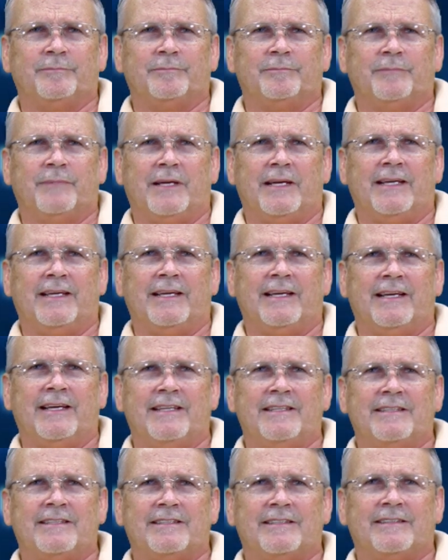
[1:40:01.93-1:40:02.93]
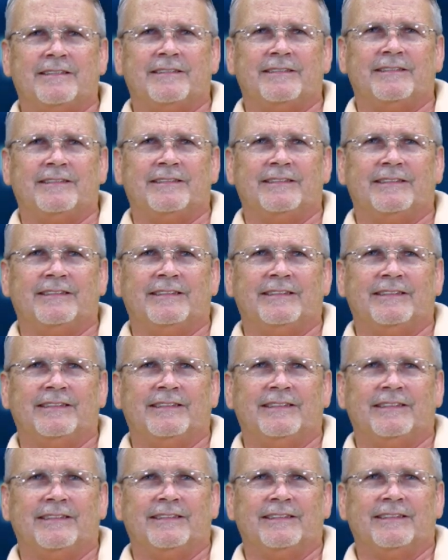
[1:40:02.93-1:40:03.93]
Bye, guys.
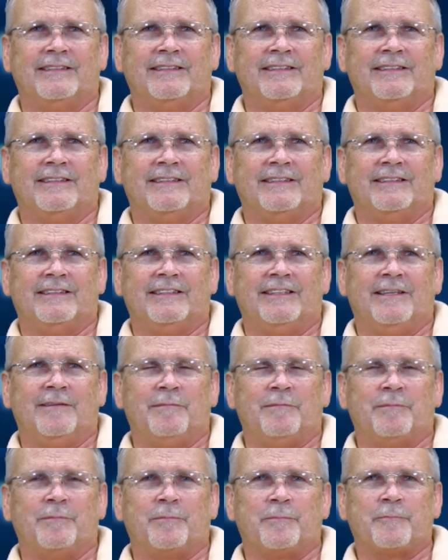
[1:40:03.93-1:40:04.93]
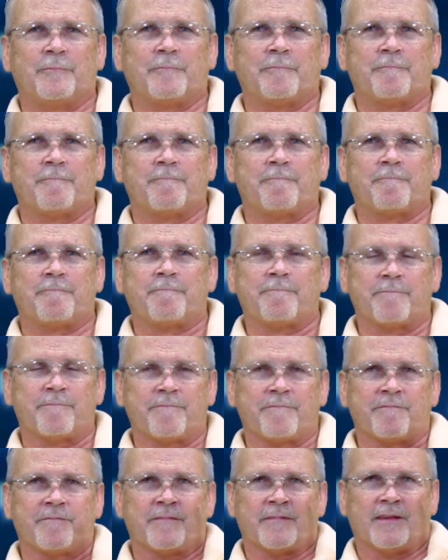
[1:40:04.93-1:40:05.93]
Yep.
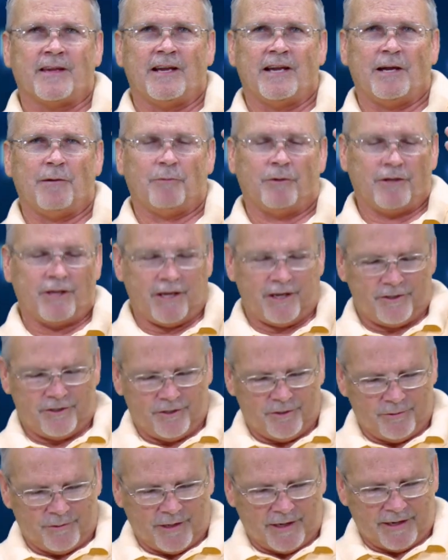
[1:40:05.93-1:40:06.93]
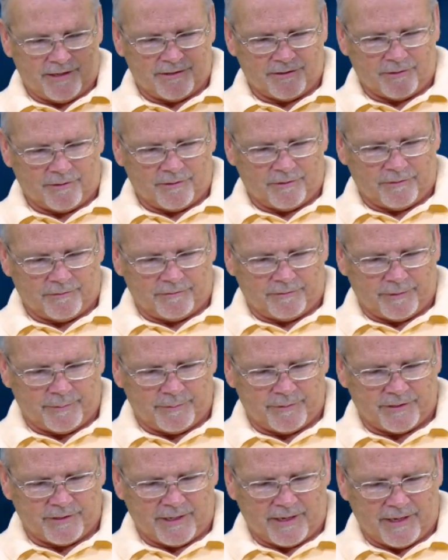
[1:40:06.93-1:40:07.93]
I will catch you guys on the flip
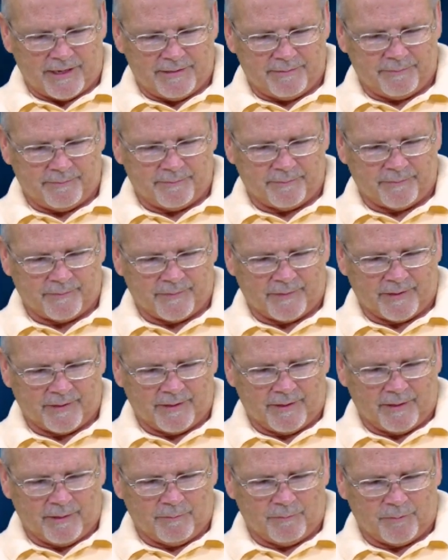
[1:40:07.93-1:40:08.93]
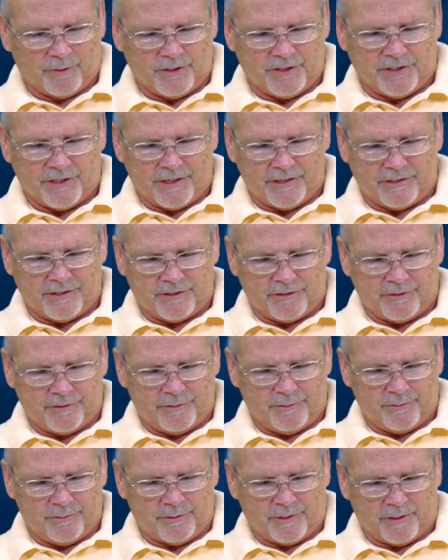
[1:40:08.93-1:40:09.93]
side. Appreciate
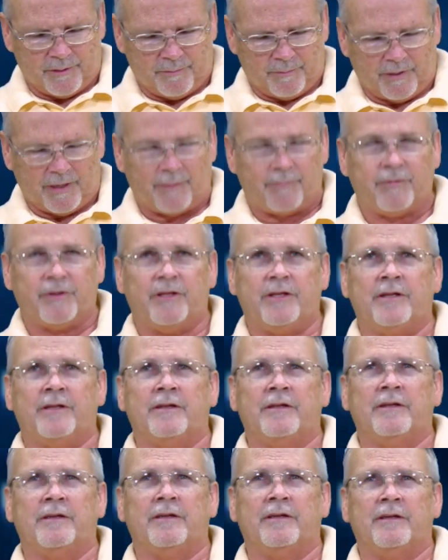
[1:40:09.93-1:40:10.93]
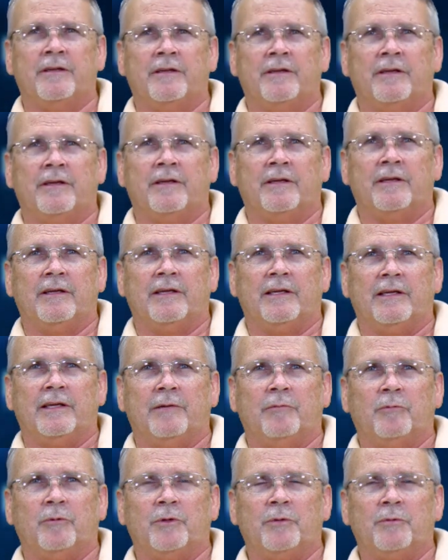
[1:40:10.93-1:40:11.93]
you popping in.
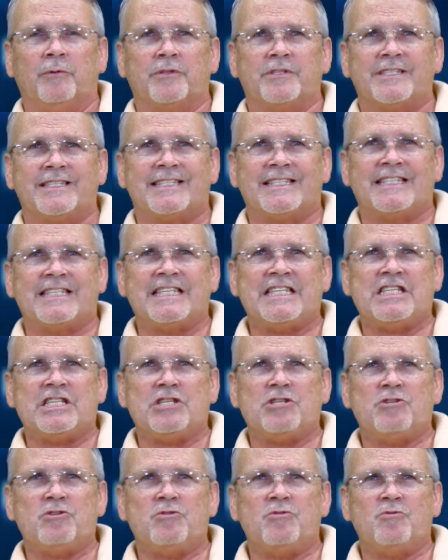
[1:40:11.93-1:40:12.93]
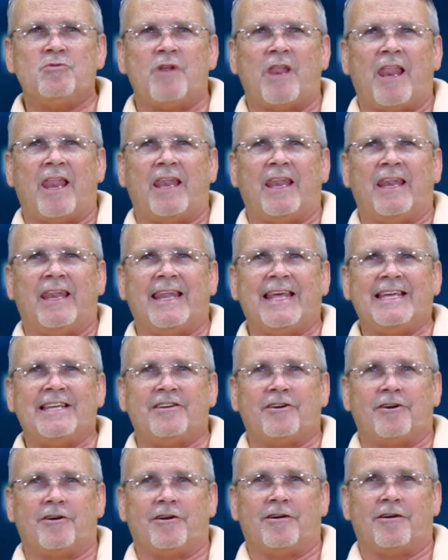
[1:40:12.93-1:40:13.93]
and we will see you
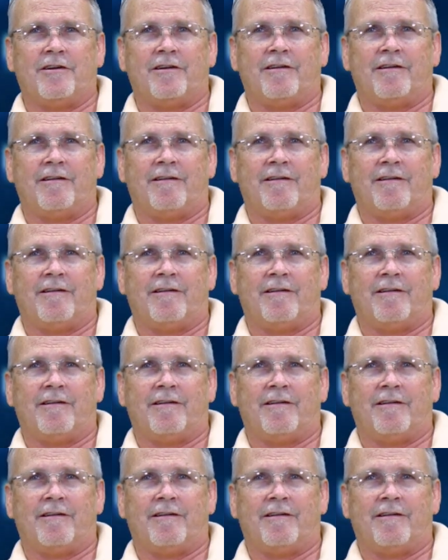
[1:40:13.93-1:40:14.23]
later.